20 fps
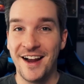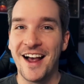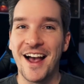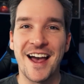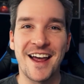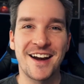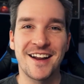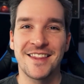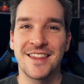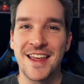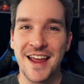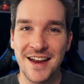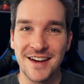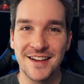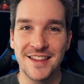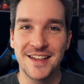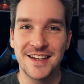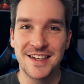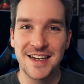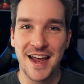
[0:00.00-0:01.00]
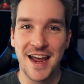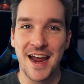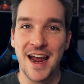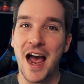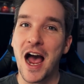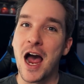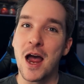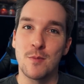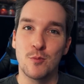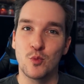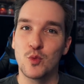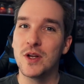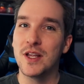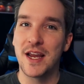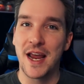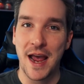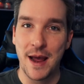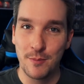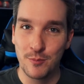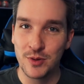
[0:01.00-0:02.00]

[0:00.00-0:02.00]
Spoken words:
And at the end of the day, I'm really